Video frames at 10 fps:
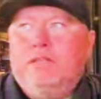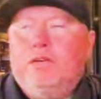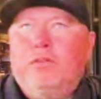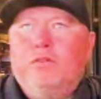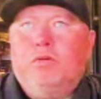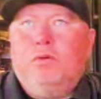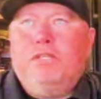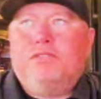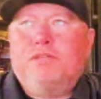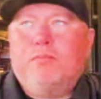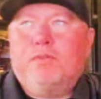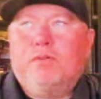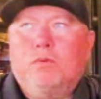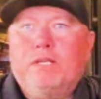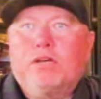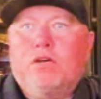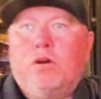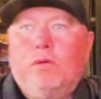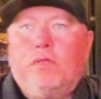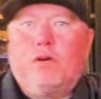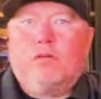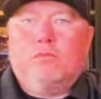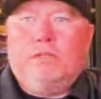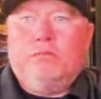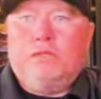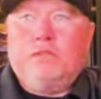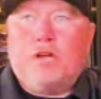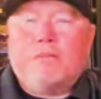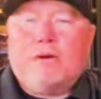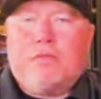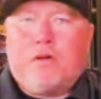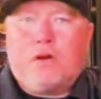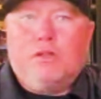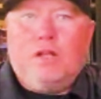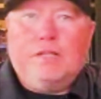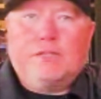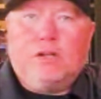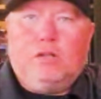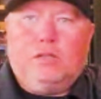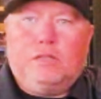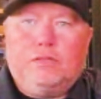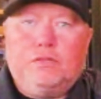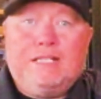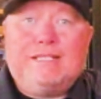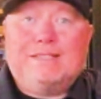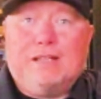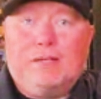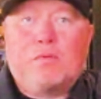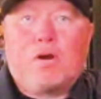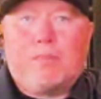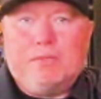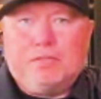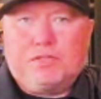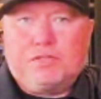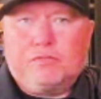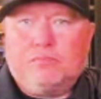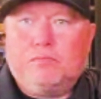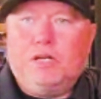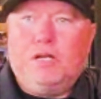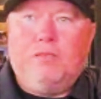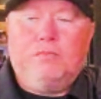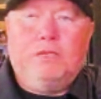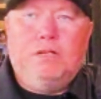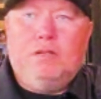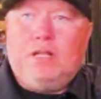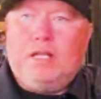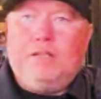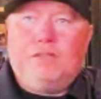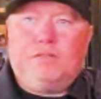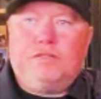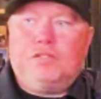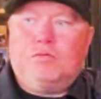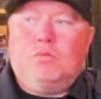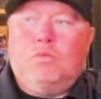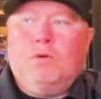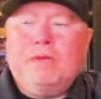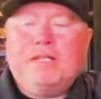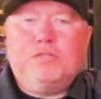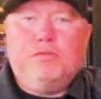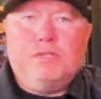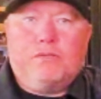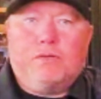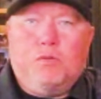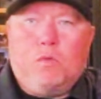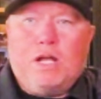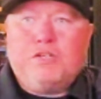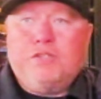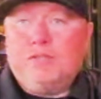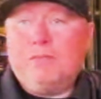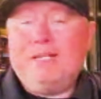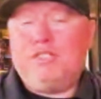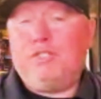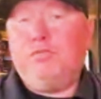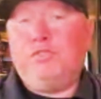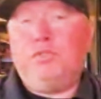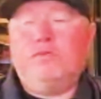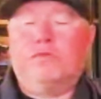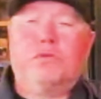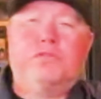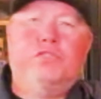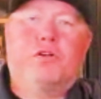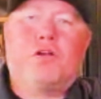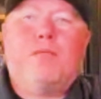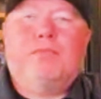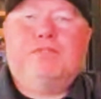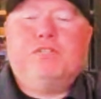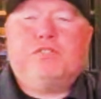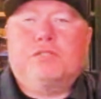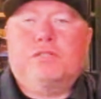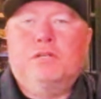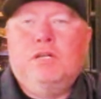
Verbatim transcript: you know there's always something that we call with our we, we talk about with our clients called a unique selling proposition mm-hmm. um, and it's you know what makes you different why should somebody choose you versus your competition